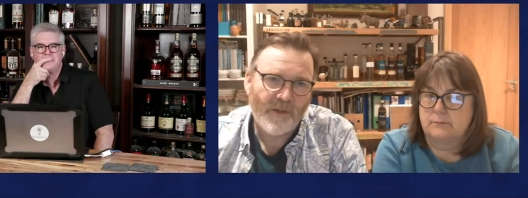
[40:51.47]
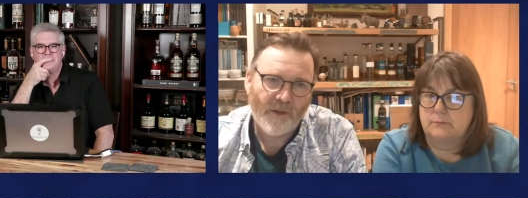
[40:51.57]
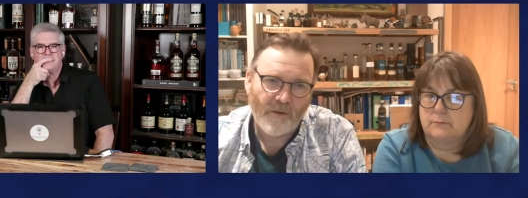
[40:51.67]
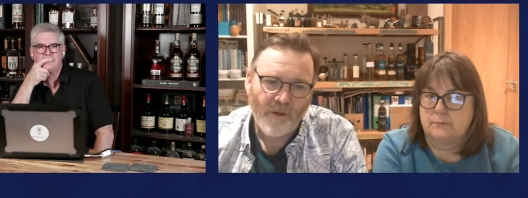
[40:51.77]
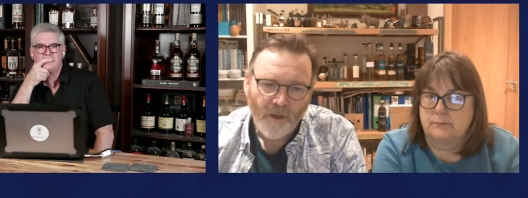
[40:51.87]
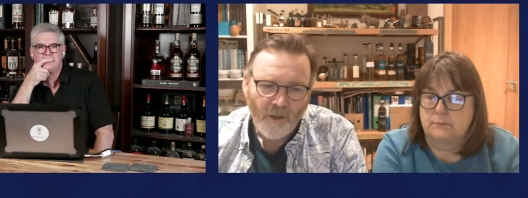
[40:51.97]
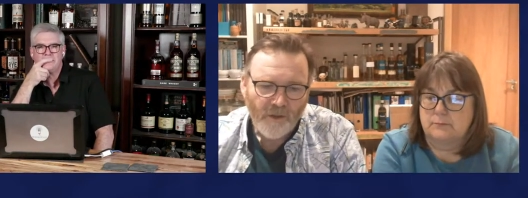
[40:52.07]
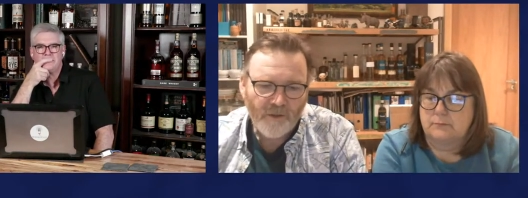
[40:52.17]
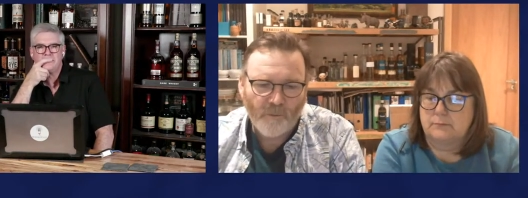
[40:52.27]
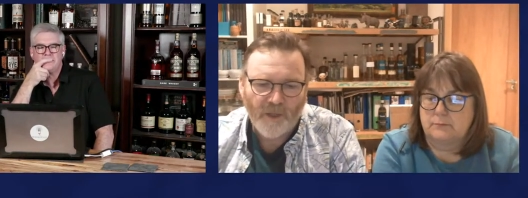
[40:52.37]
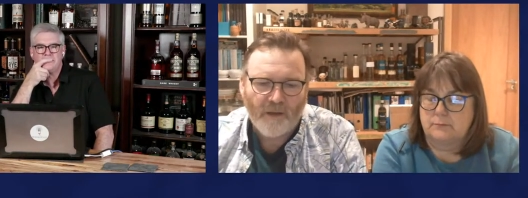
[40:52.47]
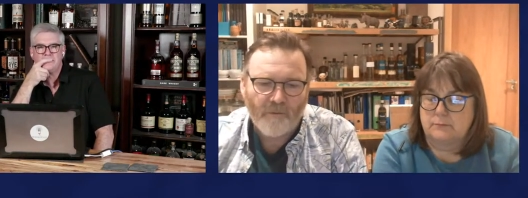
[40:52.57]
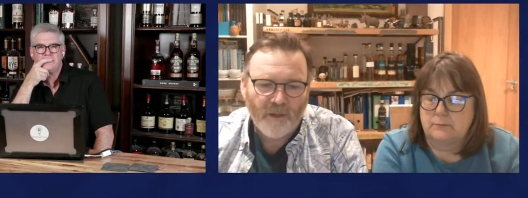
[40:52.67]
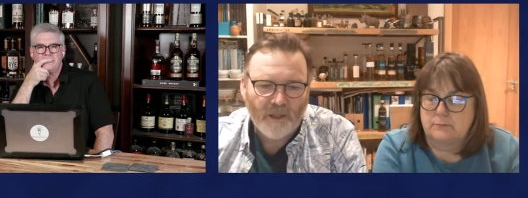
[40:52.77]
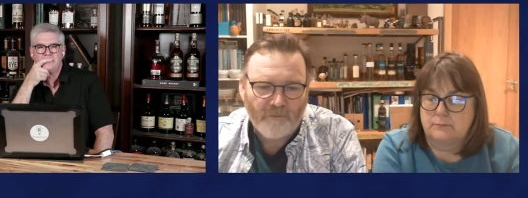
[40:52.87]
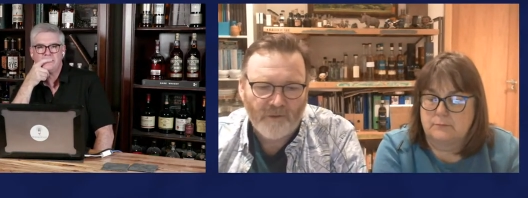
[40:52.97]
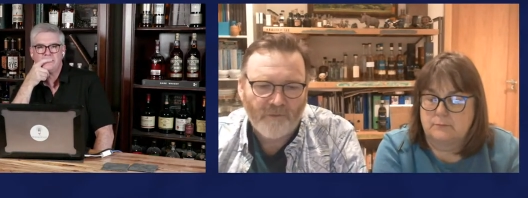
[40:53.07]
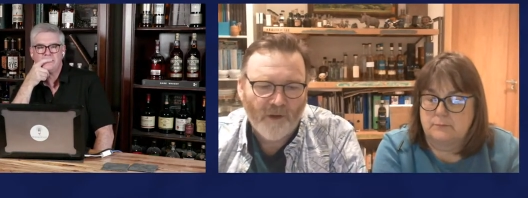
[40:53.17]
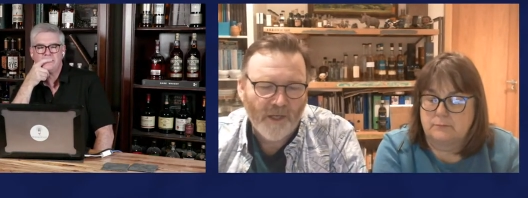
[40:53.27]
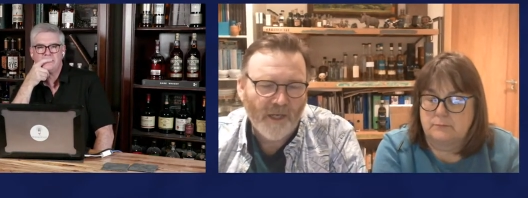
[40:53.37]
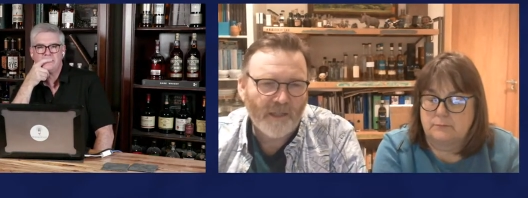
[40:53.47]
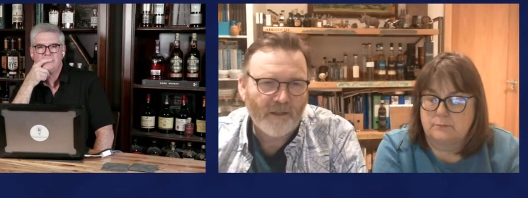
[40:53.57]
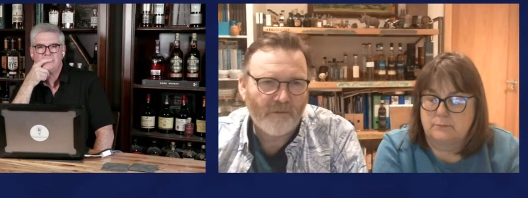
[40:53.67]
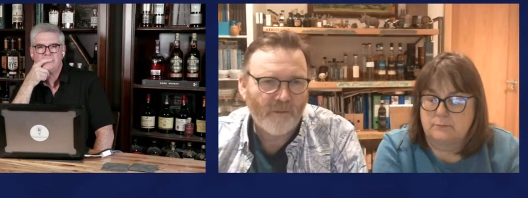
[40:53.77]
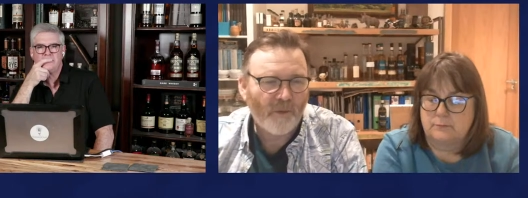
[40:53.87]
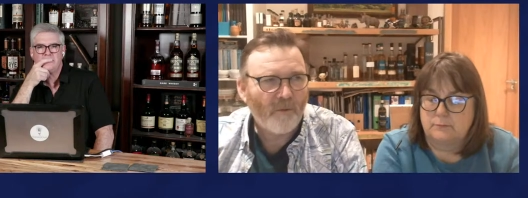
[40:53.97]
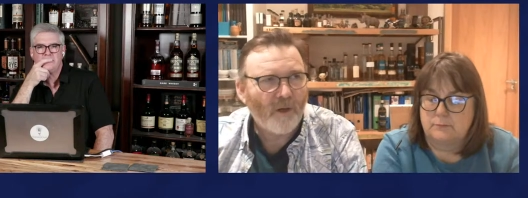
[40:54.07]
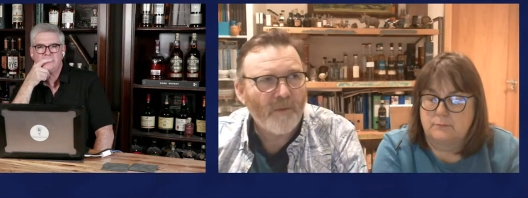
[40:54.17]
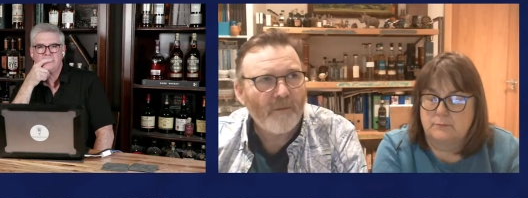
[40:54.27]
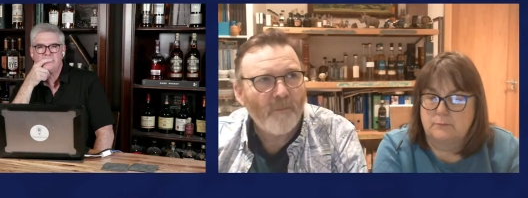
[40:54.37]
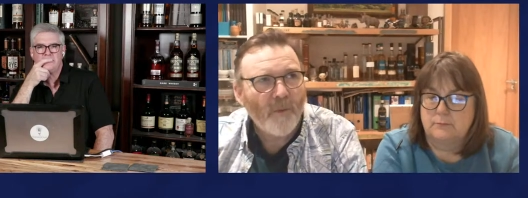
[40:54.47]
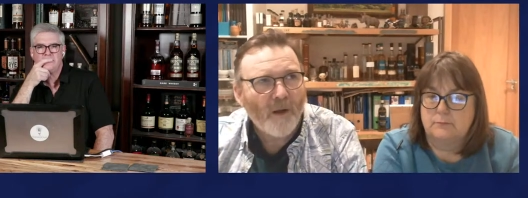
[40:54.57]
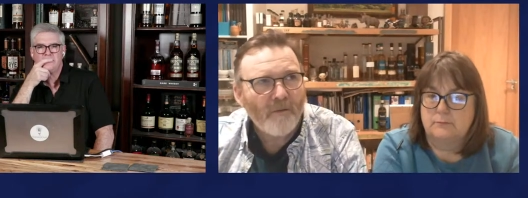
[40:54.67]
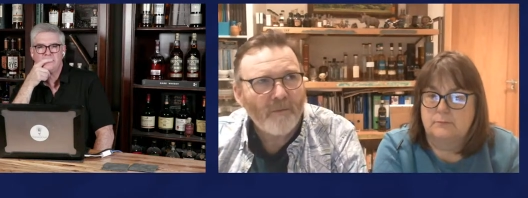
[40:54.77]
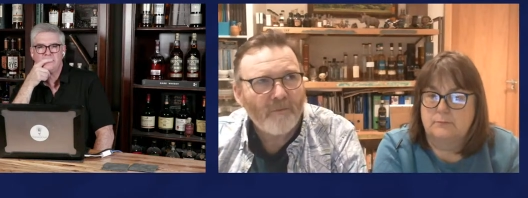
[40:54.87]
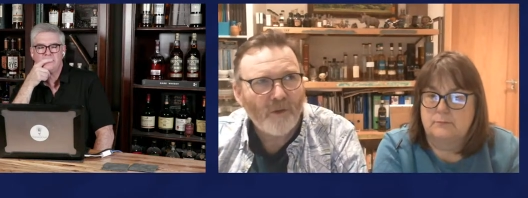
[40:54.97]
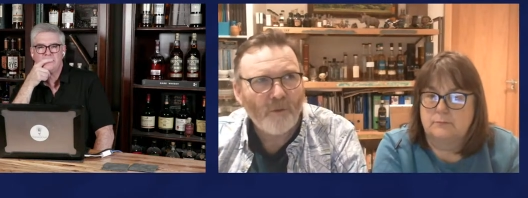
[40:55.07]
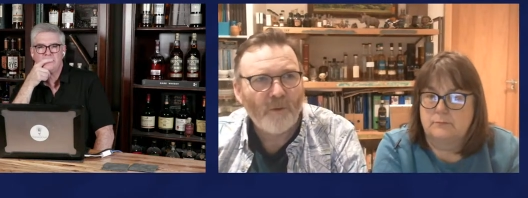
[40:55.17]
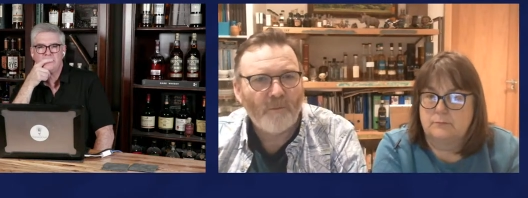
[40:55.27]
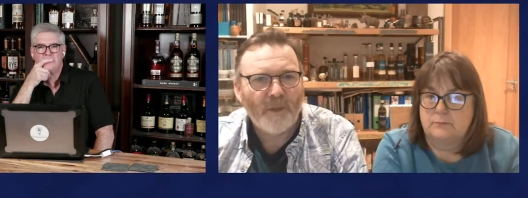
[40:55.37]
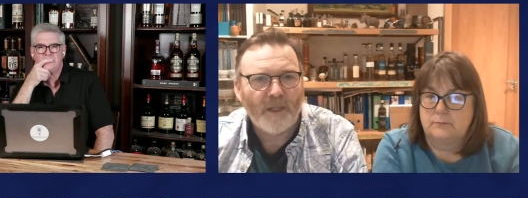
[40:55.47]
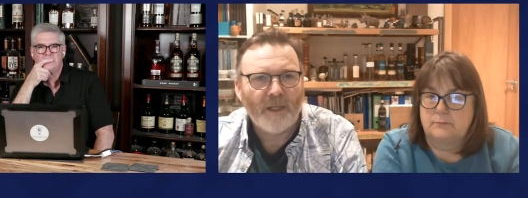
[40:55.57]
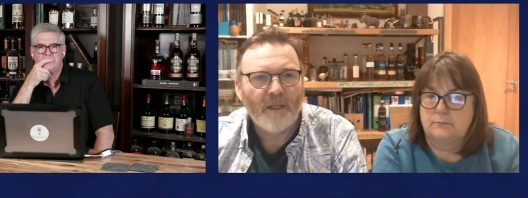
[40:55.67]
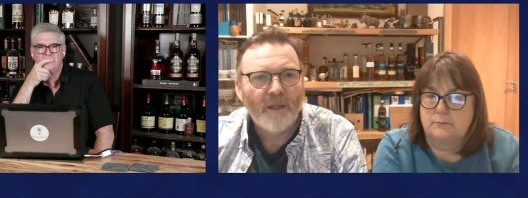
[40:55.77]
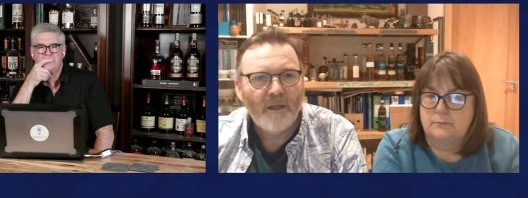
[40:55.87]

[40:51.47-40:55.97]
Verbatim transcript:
Speaker 1: So so we ha- we'll have to find an exit for some people. I mean, my view would be